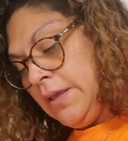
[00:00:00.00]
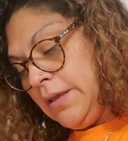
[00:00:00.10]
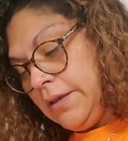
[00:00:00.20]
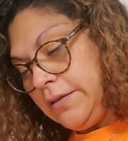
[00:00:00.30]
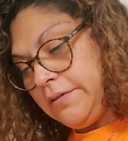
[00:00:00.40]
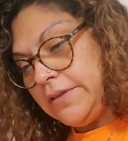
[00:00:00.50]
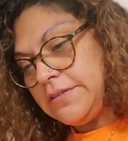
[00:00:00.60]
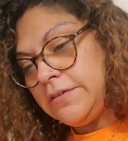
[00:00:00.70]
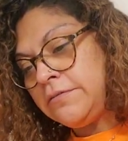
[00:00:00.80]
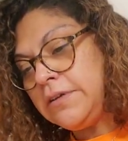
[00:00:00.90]
Anyway,
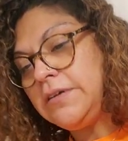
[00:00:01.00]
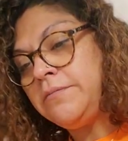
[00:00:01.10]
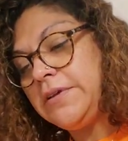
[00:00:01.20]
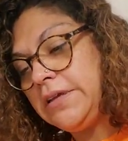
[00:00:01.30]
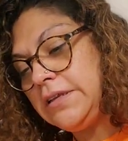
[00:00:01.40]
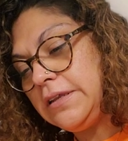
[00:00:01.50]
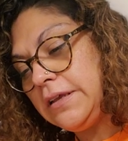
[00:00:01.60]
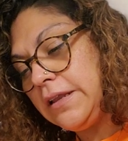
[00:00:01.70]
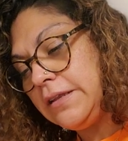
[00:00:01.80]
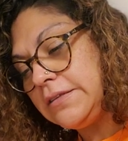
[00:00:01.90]
so
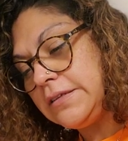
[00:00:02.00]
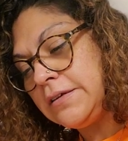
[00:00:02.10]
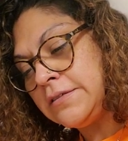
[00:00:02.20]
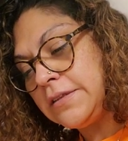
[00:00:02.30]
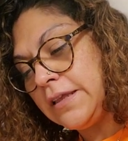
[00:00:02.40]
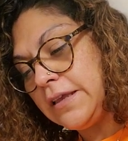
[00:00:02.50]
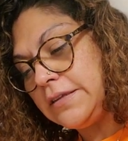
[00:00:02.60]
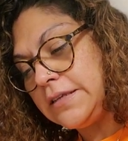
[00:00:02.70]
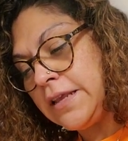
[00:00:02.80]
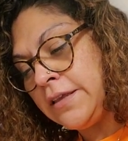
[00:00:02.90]
it says like
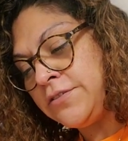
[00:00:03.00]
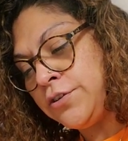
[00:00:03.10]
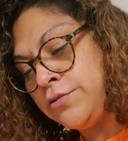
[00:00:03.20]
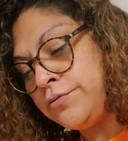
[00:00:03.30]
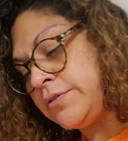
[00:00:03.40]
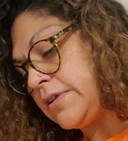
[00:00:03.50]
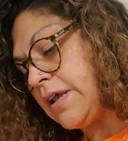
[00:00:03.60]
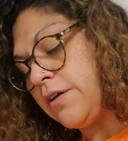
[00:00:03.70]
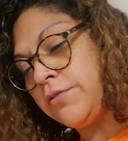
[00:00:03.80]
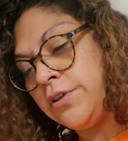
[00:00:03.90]
today's use and
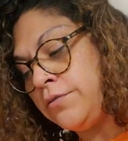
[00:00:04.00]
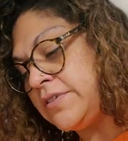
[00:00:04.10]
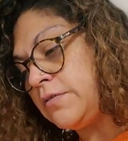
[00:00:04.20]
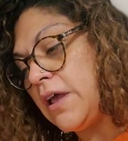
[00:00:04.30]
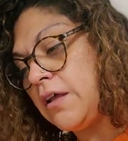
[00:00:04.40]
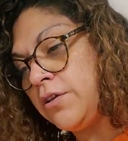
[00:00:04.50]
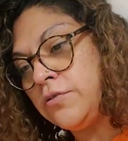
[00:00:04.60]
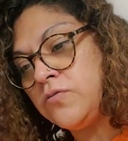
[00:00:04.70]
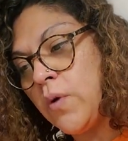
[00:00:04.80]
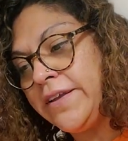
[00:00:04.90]
how to use it, how to
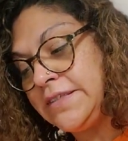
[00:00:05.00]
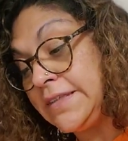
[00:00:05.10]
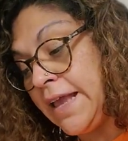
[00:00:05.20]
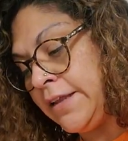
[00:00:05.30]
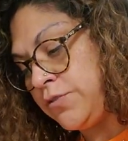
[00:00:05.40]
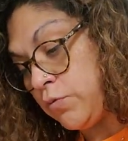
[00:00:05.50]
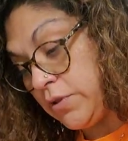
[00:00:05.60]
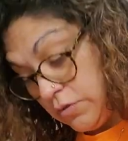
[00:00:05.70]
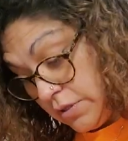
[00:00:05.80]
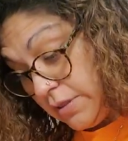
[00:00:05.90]
use white sage. What
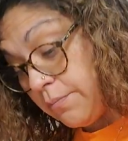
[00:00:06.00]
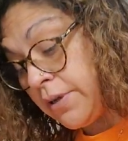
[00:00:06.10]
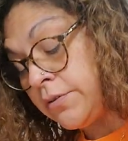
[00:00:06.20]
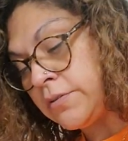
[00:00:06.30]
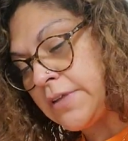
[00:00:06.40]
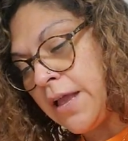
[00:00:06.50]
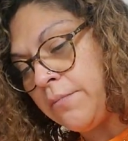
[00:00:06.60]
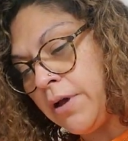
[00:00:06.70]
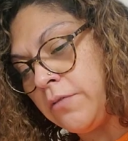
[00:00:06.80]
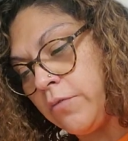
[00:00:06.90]
the bundles I
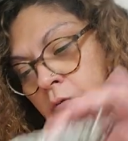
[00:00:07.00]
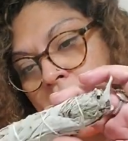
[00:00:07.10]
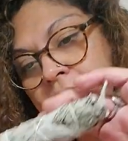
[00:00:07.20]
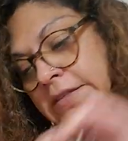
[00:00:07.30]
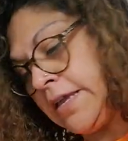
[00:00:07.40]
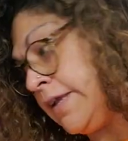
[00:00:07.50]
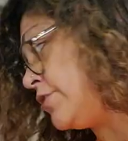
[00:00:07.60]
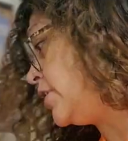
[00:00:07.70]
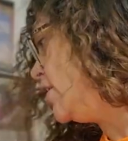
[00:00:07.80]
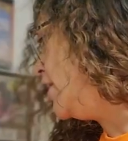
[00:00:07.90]
bought were white
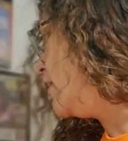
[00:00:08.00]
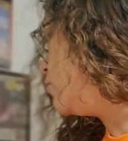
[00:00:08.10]
sage, and